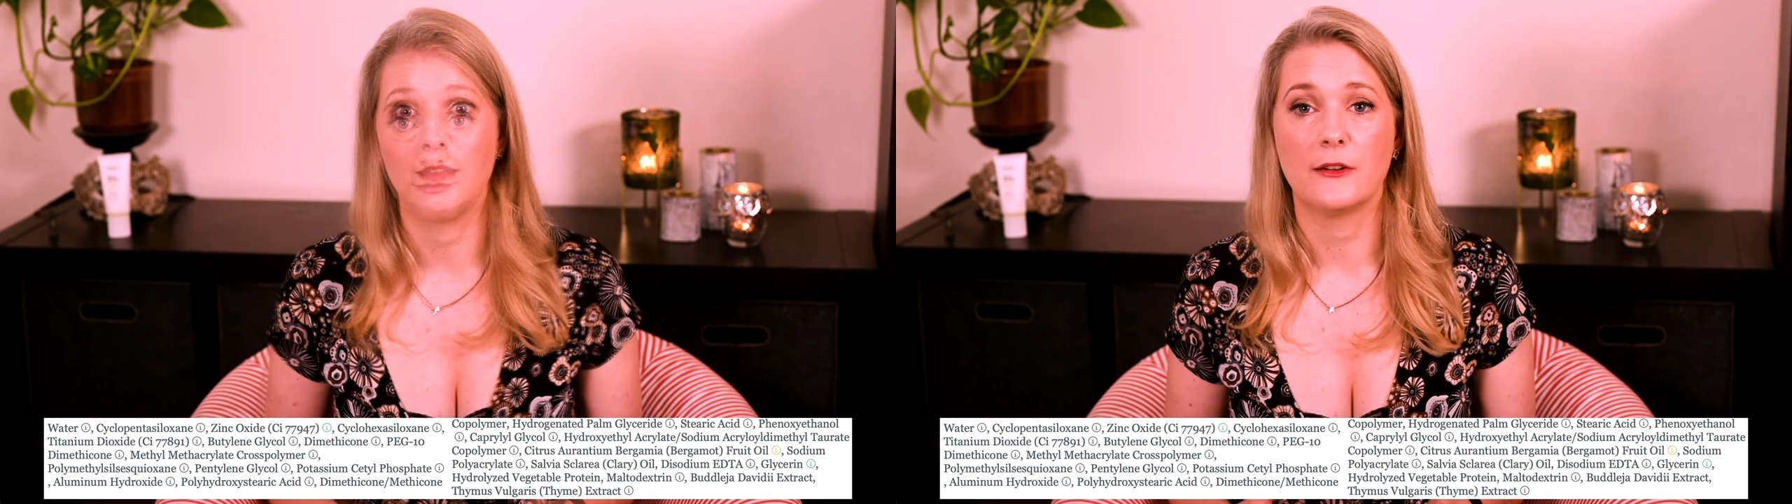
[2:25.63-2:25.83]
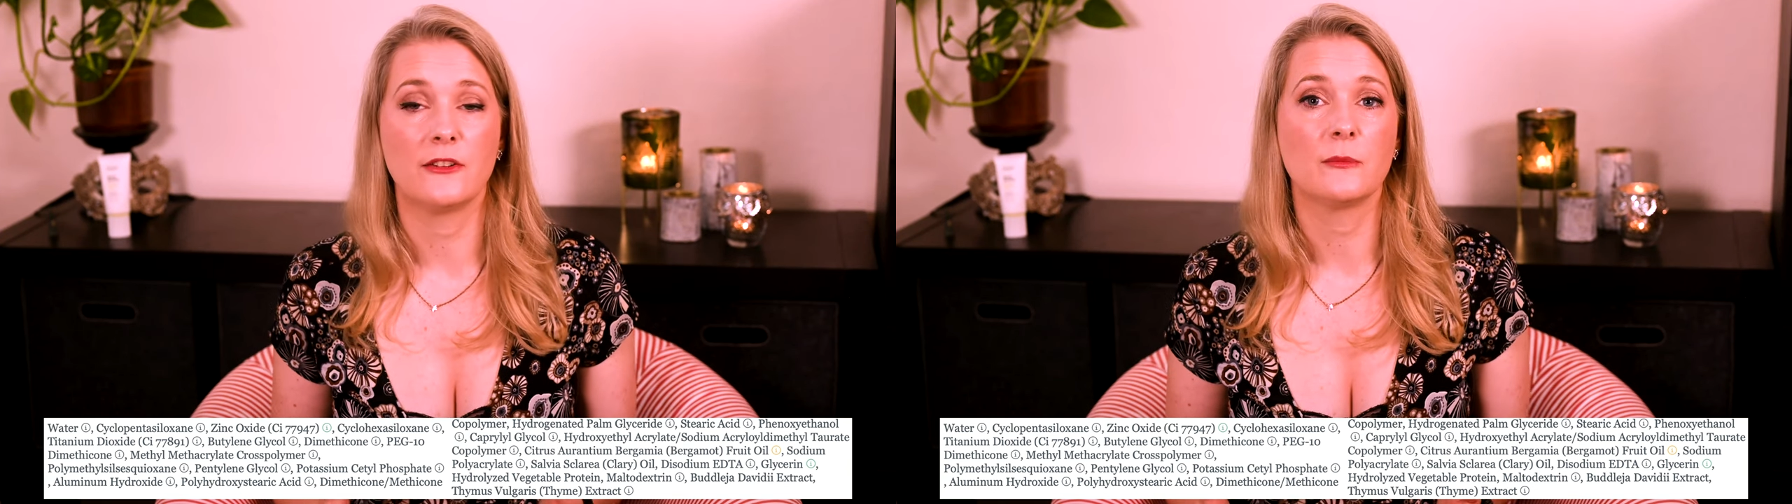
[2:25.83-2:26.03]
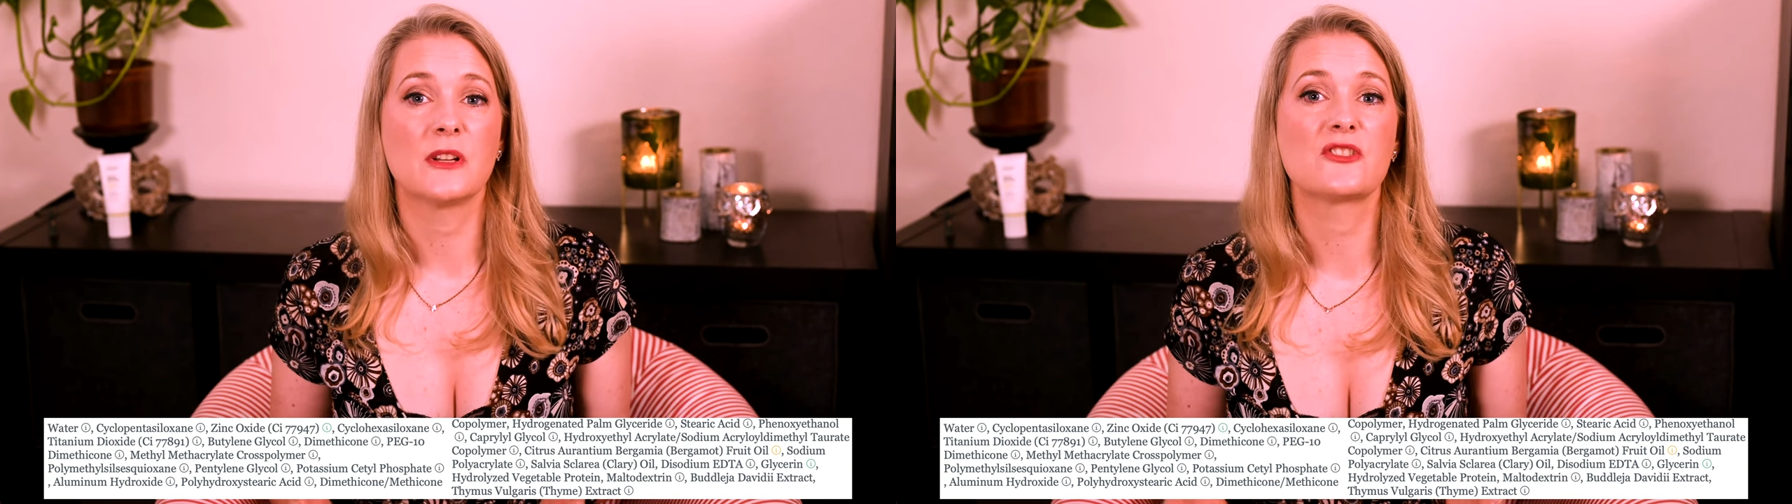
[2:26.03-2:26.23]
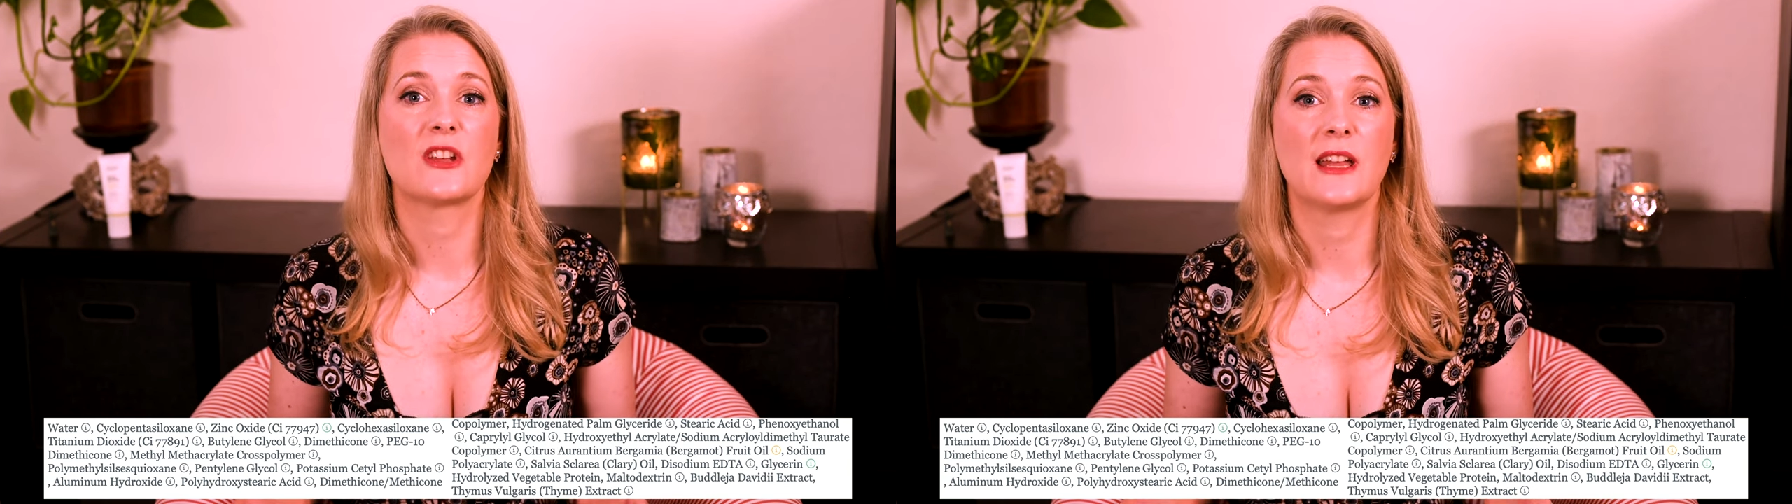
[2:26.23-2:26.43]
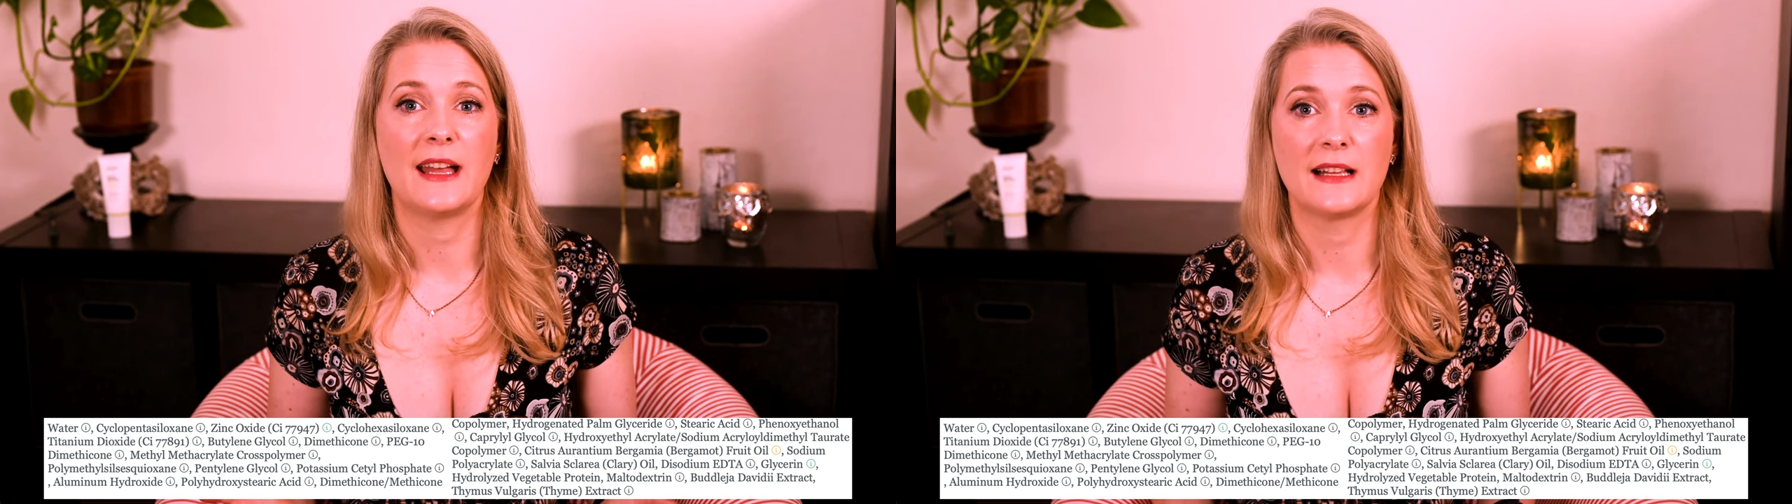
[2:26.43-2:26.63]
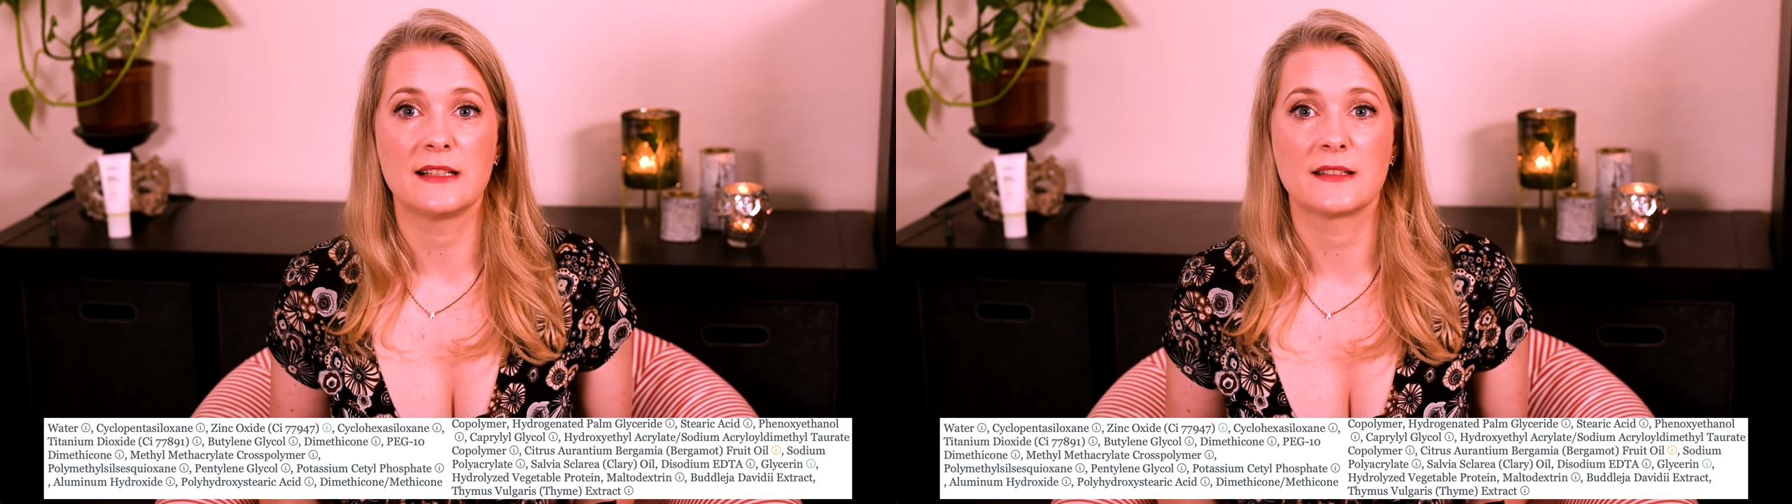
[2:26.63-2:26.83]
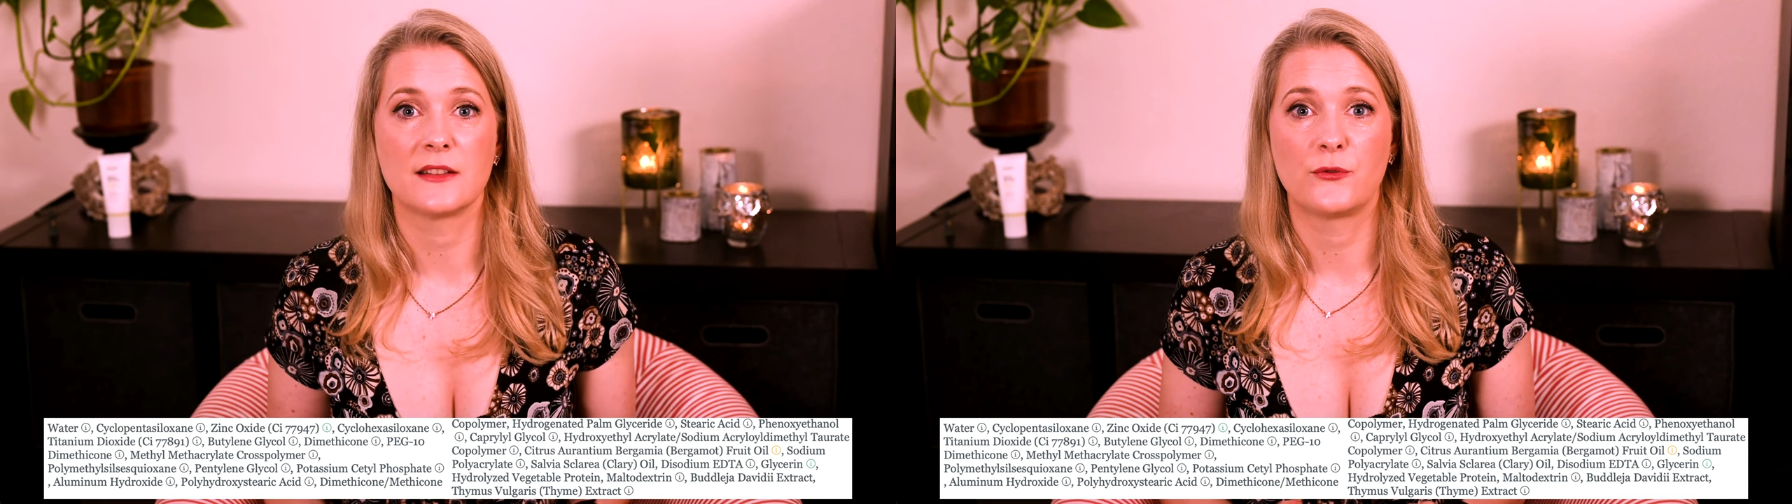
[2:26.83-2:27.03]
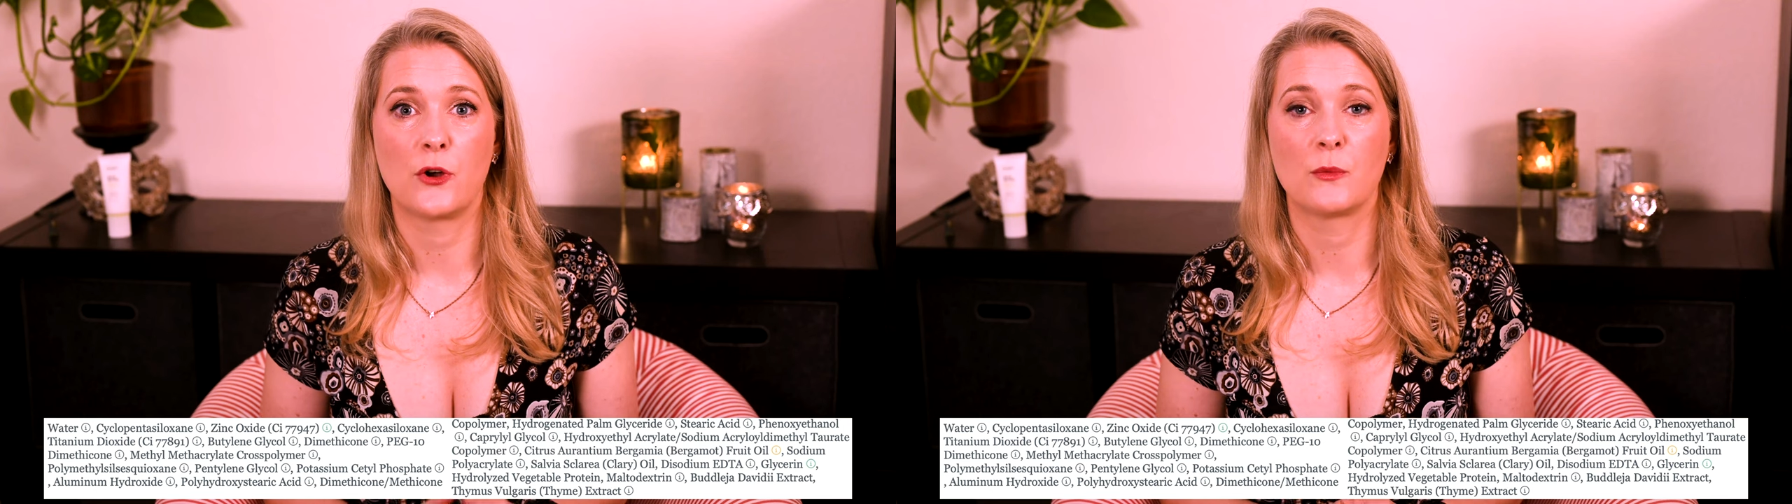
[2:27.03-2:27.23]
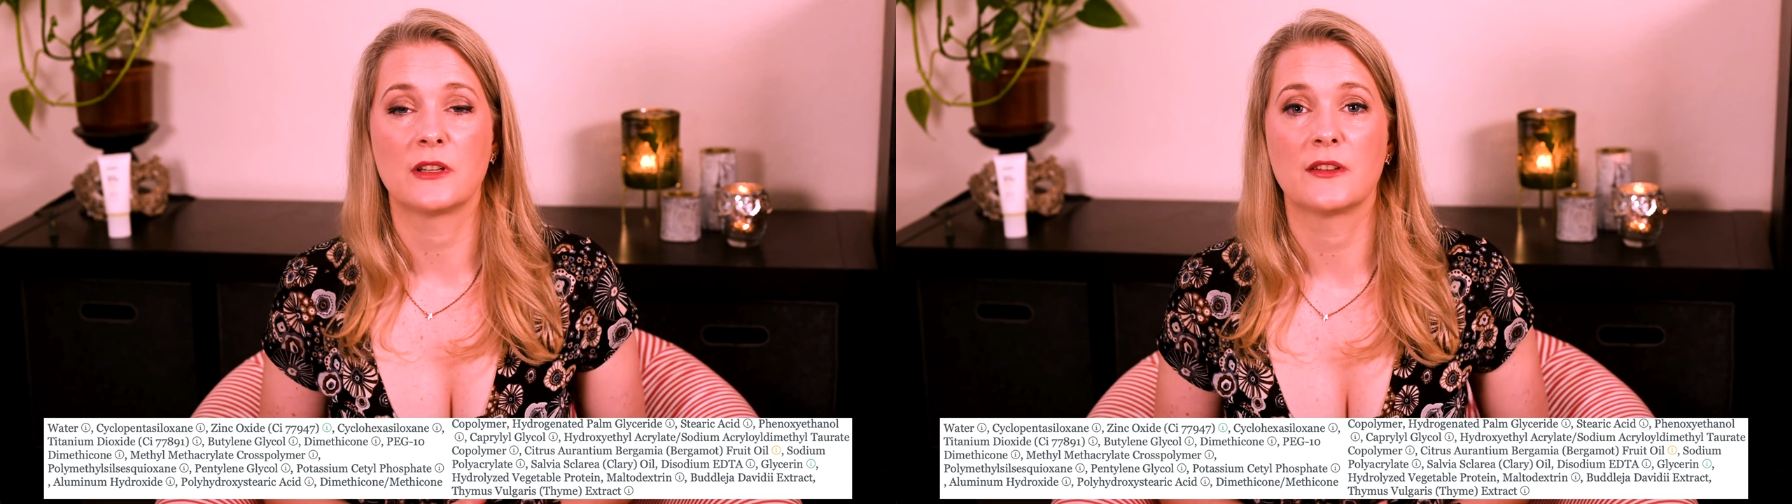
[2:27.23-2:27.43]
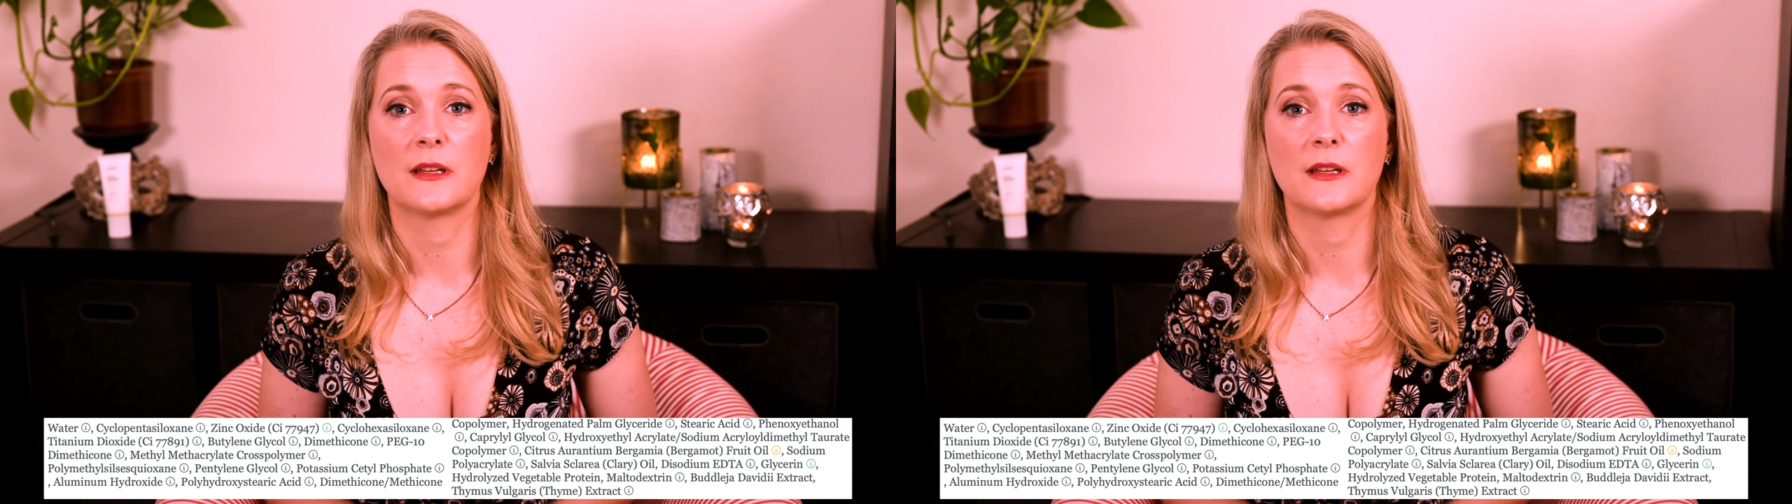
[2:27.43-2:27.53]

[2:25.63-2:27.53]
There isn't much else in the formula